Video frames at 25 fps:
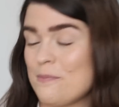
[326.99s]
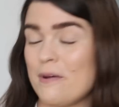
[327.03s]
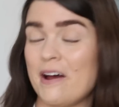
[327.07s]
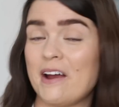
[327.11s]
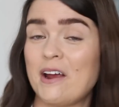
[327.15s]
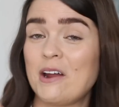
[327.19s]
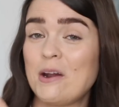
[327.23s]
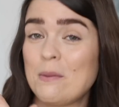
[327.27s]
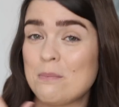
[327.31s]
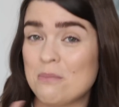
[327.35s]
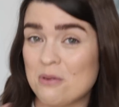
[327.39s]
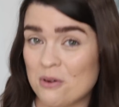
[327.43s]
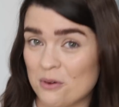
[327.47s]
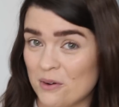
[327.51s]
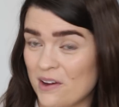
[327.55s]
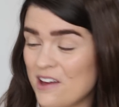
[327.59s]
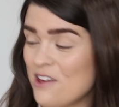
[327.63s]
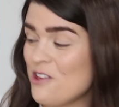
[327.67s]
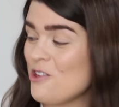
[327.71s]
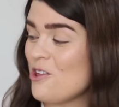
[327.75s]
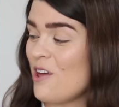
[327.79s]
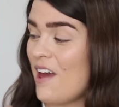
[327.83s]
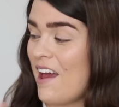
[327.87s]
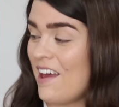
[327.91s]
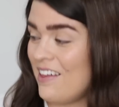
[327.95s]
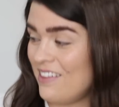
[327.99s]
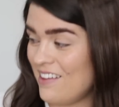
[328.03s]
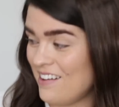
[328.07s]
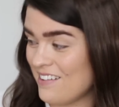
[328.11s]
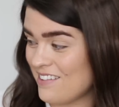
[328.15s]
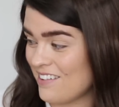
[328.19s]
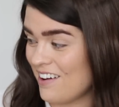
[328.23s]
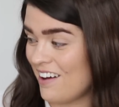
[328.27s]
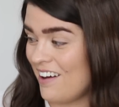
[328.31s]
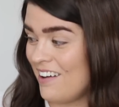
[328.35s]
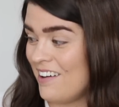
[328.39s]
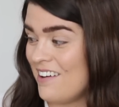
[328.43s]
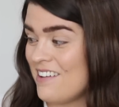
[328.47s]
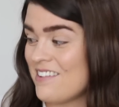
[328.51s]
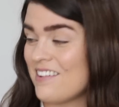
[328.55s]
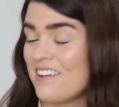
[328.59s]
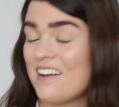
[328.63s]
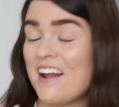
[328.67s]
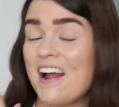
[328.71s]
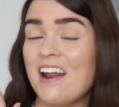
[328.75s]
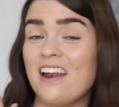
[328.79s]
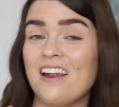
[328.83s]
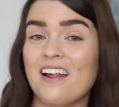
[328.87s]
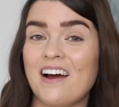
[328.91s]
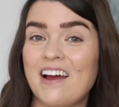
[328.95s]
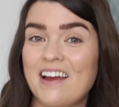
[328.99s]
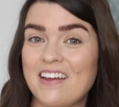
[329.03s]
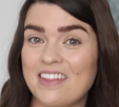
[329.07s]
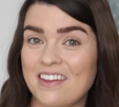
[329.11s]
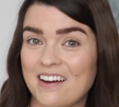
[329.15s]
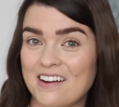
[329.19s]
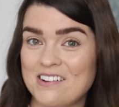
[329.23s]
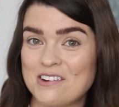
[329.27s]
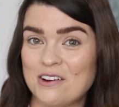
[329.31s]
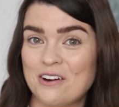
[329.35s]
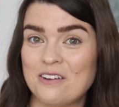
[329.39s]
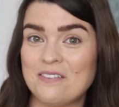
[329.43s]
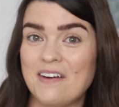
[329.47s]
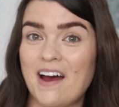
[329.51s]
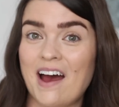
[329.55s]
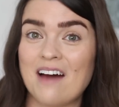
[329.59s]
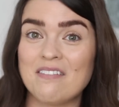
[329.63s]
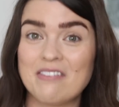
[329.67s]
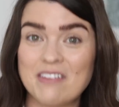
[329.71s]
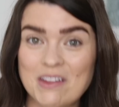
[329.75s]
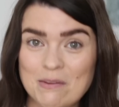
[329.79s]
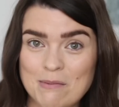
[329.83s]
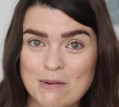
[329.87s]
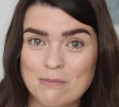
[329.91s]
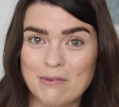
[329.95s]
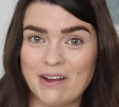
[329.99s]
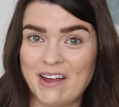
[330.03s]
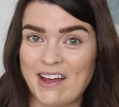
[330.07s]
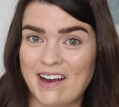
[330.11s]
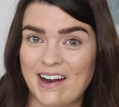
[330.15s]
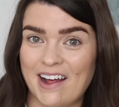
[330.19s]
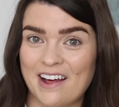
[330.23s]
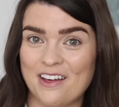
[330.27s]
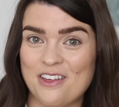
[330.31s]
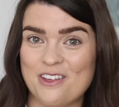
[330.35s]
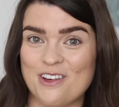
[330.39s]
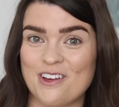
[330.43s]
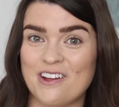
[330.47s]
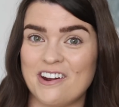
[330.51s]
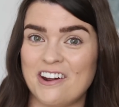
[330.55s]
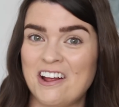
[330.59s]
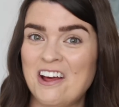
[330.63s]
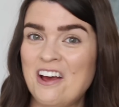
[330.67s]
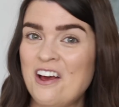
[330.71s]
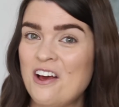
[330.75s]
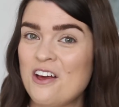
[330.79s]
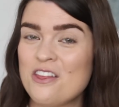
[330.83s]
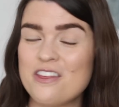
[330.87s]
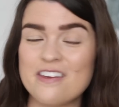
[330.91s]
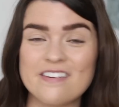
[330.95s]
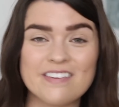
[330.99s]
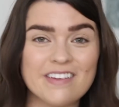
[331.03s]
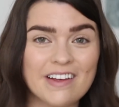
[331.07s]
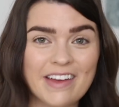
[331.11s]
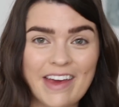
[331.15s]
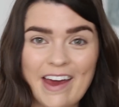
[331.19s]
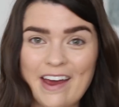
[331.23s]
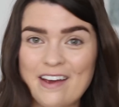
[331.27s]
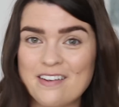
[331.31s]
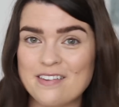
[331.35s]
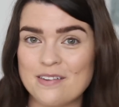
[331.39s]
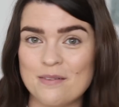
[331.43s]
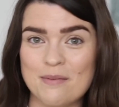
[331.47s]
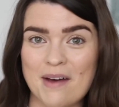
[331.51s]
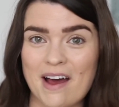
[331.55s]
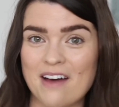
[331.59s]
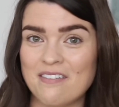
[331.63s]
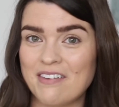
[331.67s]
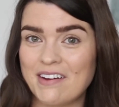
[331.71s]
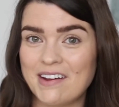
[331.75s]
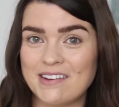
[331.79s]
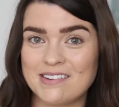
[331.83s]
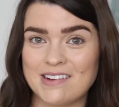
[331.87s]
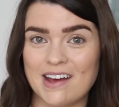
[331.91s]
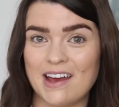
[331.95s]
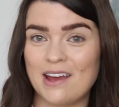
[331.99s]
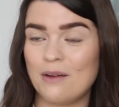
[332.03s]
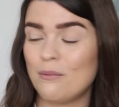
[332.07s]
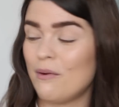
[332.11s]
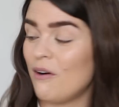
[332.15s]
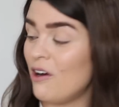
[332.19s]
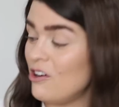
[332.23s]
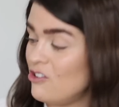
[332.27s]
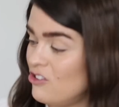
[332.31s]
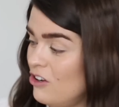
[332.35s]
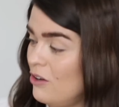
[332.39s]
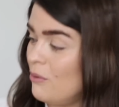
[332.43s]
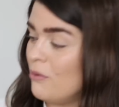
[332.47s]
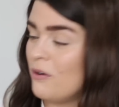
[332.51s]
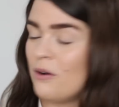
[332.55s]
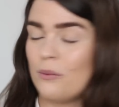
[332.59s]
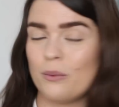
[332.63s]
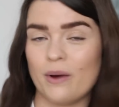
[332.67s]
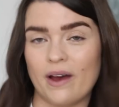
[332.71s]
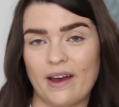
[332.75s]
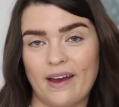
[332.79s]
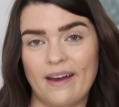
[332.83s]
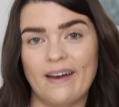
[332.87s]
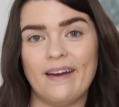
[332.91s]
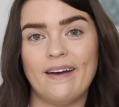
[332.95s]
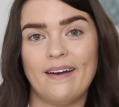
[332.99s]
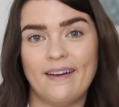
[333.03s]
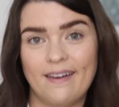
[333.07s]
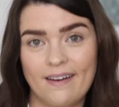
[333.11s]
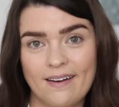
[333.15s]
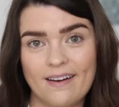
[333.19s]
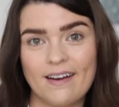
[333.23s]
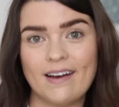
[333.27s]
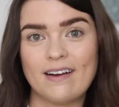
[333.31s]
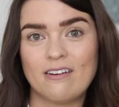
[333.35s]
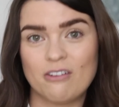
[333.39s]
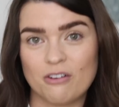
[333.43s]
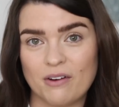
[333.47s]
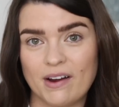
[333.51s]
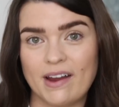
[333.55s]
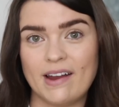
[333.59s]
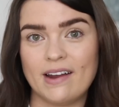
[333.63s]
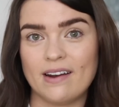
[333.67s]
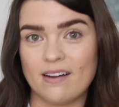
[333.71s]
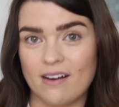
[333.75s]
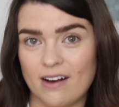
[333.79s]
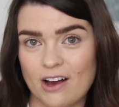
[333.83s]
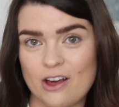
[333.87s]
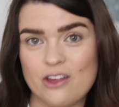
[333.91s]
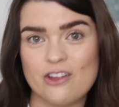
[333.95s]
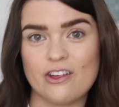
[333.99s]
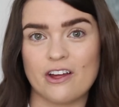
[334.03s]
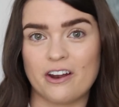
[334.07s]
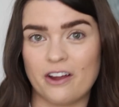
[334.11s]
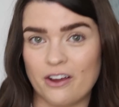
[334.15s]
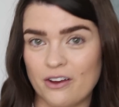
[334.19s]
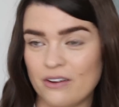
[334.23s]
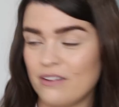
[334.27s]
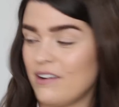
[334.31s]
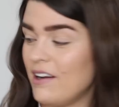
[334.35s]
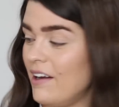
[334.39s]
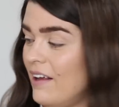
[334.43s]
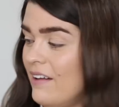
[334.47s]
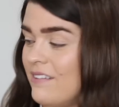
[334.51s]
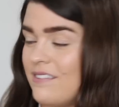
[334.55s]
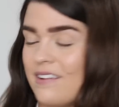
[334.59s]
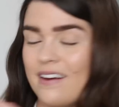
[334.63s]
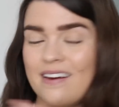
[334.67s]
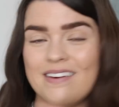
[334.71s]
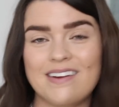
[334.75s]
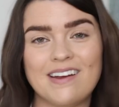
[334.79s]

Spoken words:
but I can appreciate these colours and I like the idea of having them in my collection just in case I'm having a day where I do want to wear a green eyeshadow glitter.